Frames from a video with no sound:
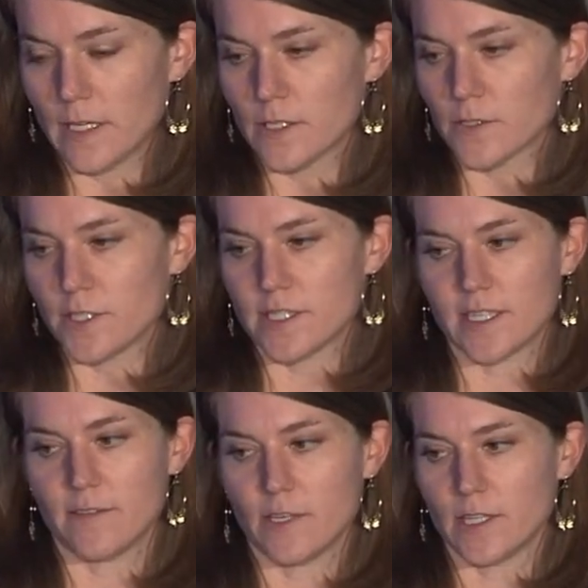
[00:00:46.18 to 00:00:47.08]
So just
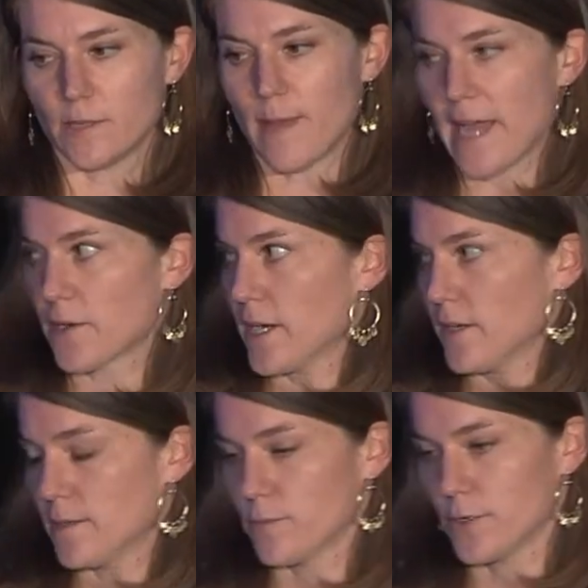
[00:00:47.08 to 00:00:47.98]
to give you a little
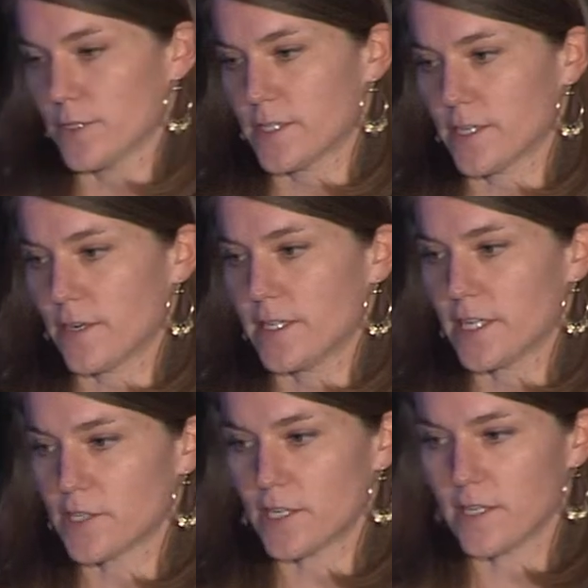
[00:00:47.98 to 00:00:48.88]
background, and Bruce has already
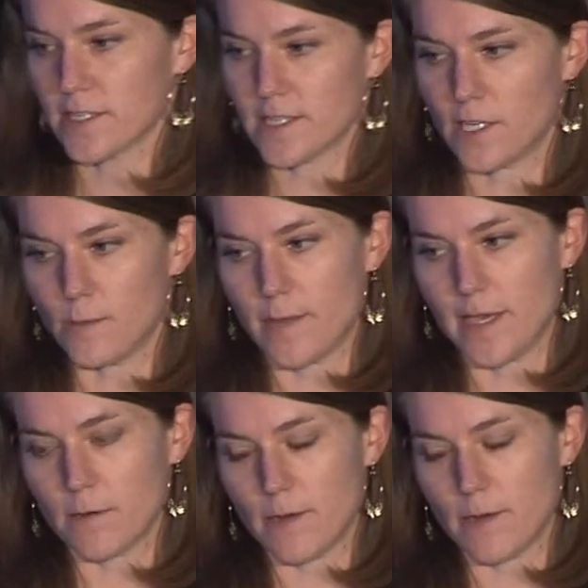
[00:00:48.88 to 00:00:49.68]
touched on this a little bit,